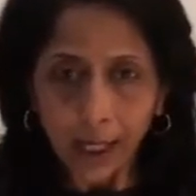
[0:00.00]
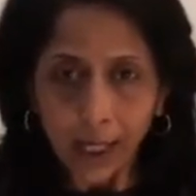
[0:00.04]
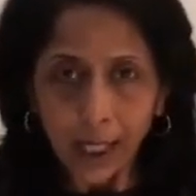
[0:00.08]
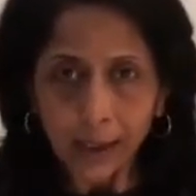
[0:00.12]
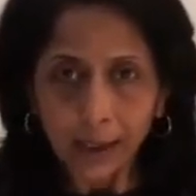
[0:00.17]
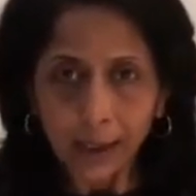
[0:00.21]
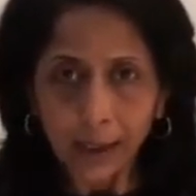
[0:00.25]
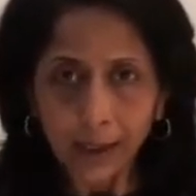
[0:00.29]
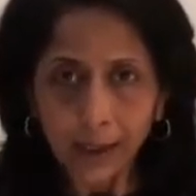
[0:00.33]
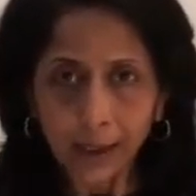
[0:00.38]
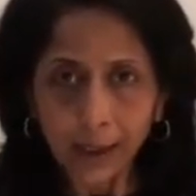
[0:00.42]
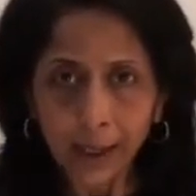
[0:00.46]

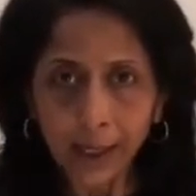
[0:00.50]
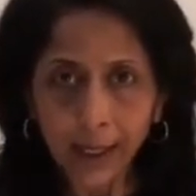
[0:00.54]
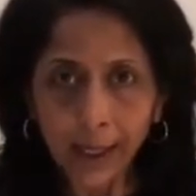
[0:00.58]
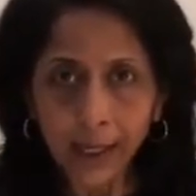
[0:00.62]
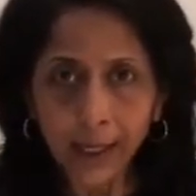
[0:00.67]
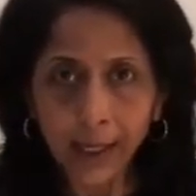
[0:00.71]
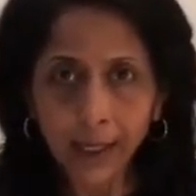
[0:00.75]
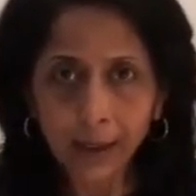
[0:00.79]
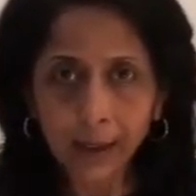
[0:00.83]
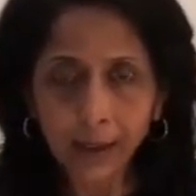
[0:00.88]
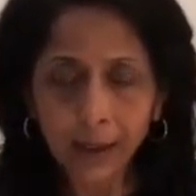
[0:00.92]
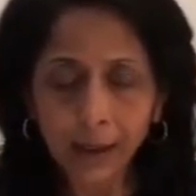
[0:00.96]
and then the
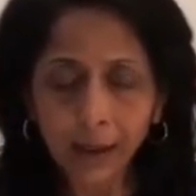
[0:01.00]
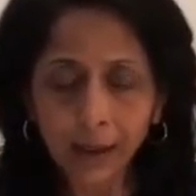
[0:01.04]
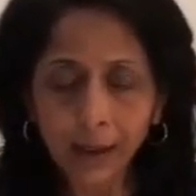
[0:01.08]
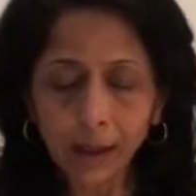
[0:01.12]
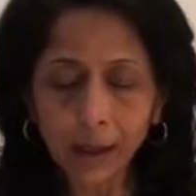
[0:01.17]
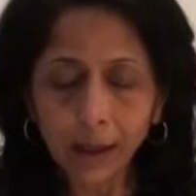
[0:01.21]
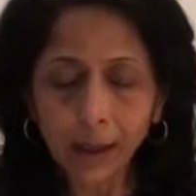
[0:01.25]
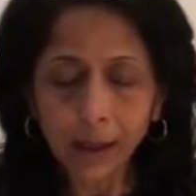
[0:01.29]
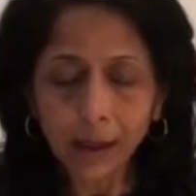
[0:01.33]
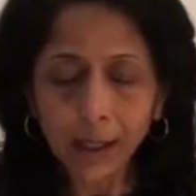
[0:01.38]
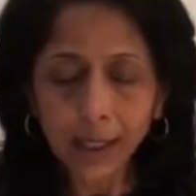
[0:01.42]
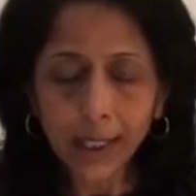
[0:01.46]
head
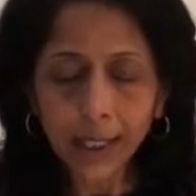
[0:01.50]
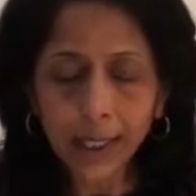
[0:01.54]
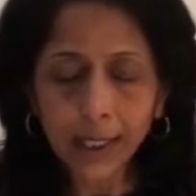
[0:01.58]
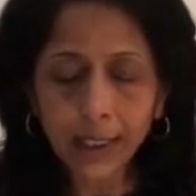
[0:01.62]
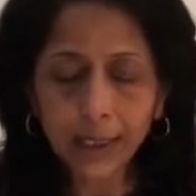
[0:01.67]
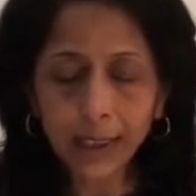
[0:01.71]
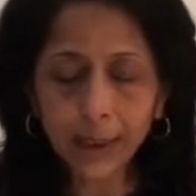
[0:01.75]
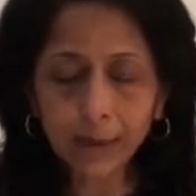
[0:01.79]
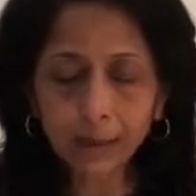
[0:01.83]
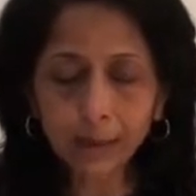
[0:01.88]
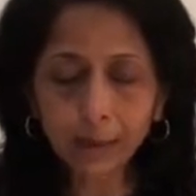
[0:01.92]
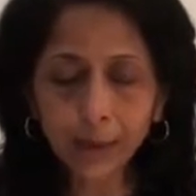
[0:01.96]

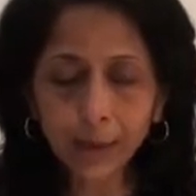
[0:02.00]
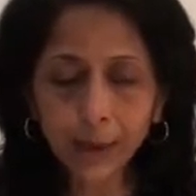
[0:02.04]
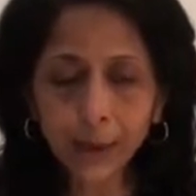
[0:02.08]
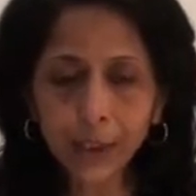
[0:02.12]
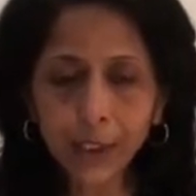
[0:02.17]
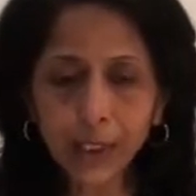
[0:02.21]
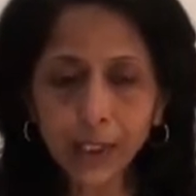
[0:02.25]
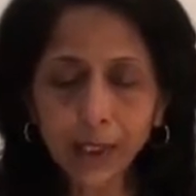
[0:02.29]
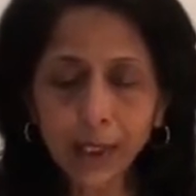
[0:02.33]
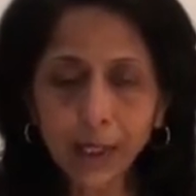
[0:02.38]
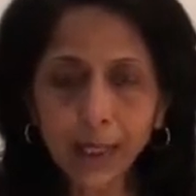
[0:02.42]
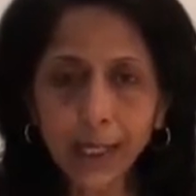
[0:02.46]
is
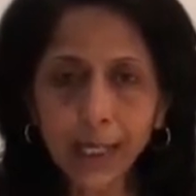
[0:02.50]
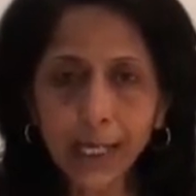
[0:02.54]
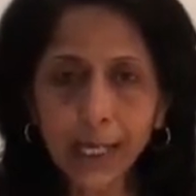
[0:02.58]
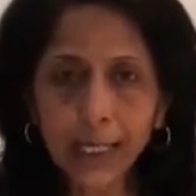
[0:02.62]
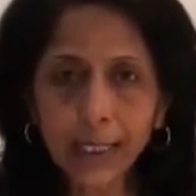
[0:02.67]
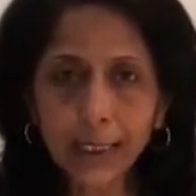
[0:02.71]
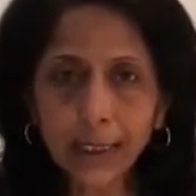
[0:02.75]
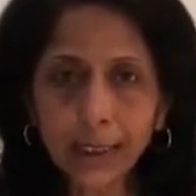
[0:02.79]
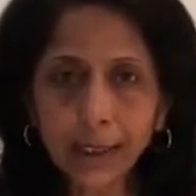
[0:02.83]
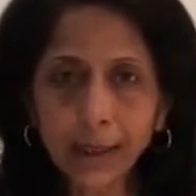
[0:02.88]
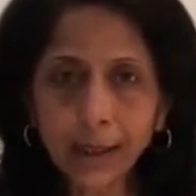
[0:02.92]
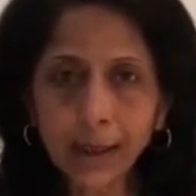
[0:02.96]
pushing
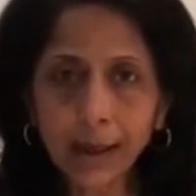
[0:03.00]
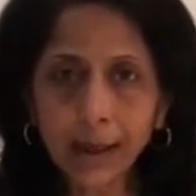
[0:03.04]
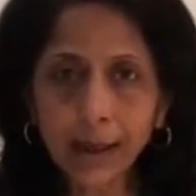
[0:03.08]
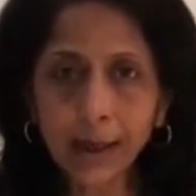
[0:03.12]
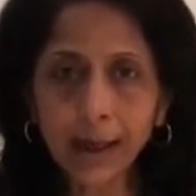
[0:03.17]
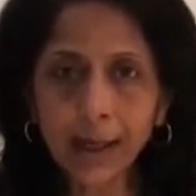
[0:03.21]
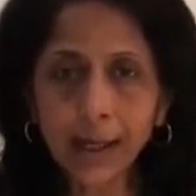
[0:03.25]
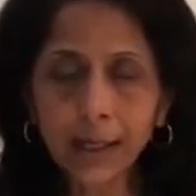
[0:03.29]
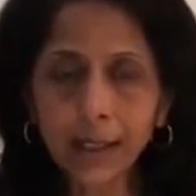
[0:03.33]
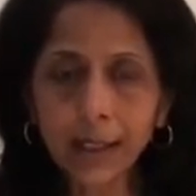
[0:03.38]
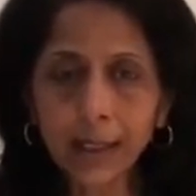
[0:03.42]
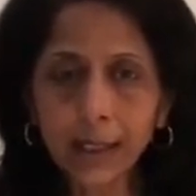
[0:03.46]
against the
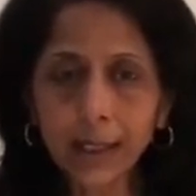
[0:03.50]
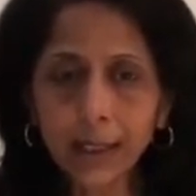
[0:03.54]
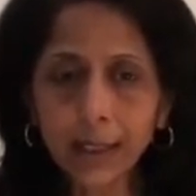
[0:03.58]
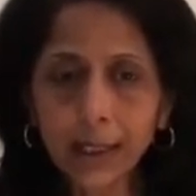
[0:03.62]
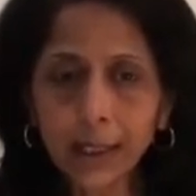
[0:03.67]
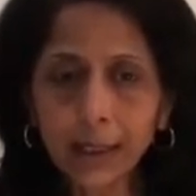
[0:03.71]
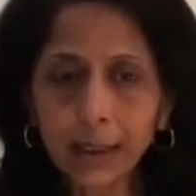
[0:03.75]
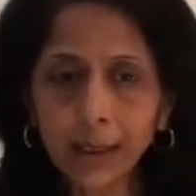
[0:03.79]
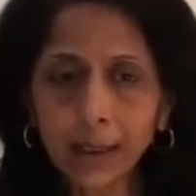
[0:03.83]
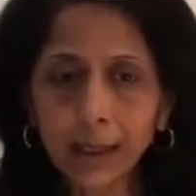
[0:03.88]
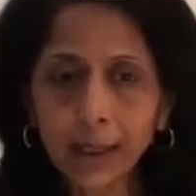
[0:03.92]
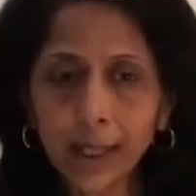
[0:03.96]
hands
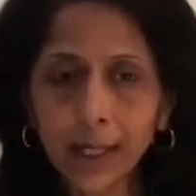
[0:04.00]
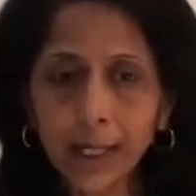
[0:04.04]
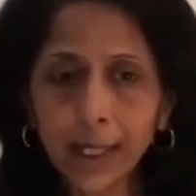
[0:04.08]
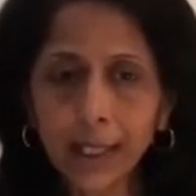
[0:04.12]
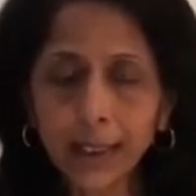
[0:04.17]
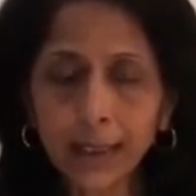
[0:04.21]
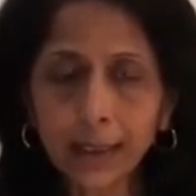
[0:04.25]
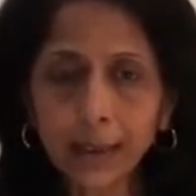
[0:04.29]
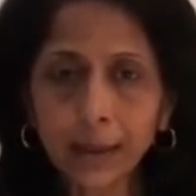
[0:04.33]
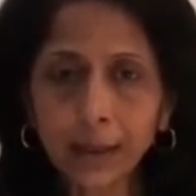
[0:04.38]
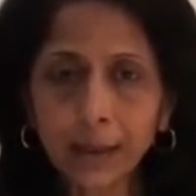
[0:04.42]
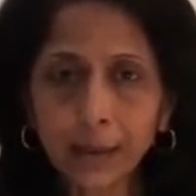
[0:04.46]
and the
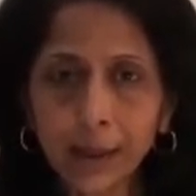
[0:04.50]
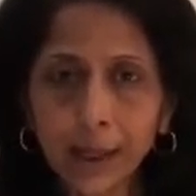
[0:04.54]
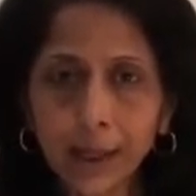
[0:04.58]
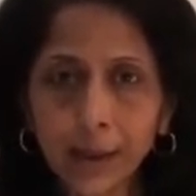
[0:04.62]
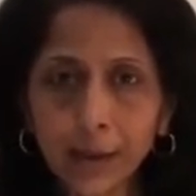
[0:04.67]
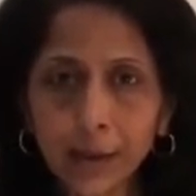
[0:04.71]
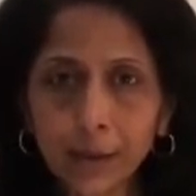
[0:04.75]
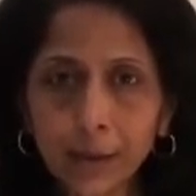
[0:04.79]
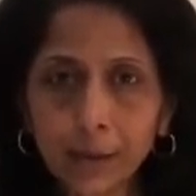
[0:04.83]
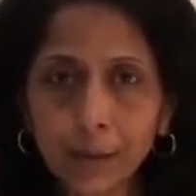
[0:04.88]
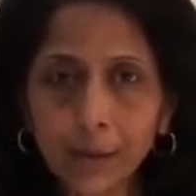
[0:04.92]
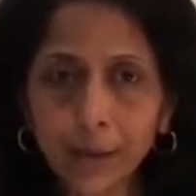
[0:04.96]
hands are
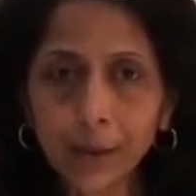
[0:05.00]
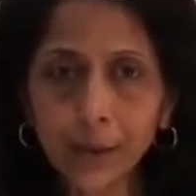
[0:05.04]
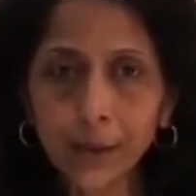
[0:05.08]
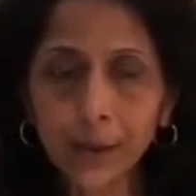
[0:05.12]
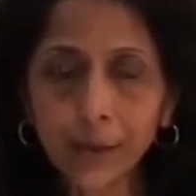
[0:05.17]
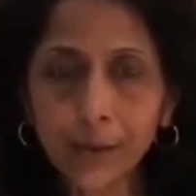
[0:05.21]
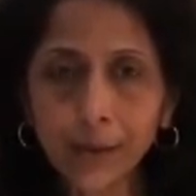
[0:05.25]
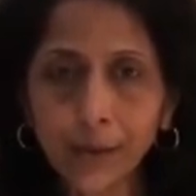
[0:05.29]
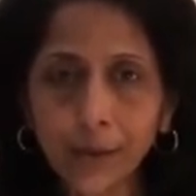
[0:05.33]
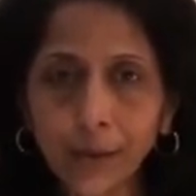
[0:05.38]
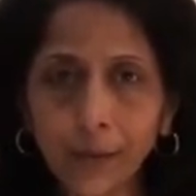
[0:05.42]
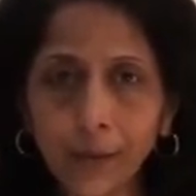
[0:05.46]
trying to
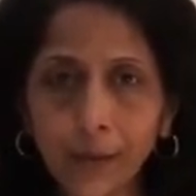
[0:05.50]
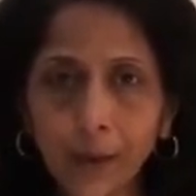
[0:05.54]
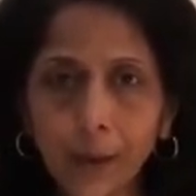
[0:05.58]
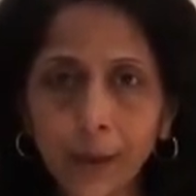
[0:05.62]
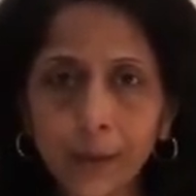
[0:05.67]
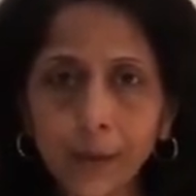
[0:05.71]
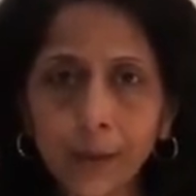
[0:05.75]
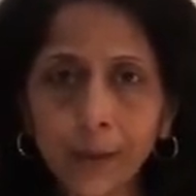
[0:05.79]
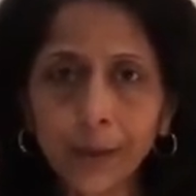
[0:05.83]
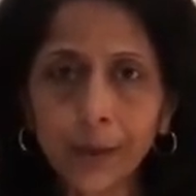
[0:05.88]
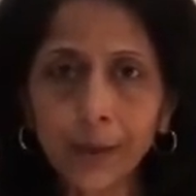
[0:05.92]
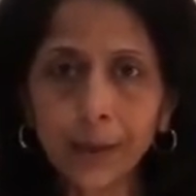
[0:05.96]
push
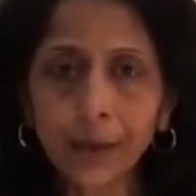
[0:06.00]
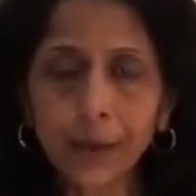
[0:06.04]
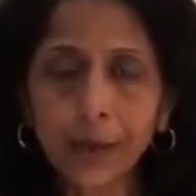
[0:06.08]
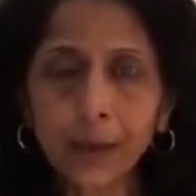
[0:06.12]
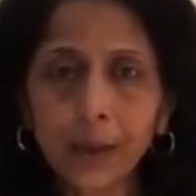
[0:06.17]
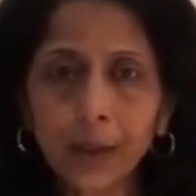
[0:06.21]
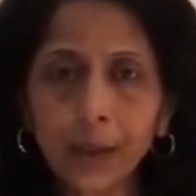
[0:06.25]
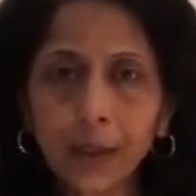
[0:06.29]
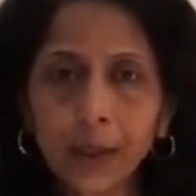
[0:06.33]
forward.